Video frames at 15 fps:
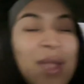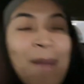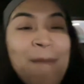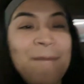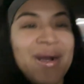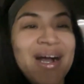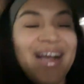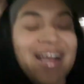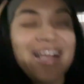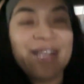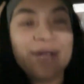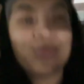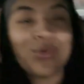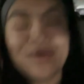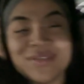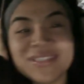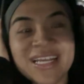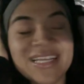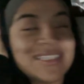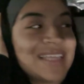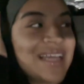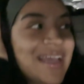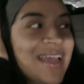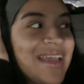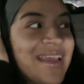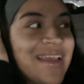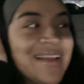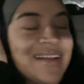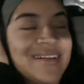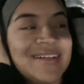But what was I
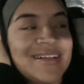saying?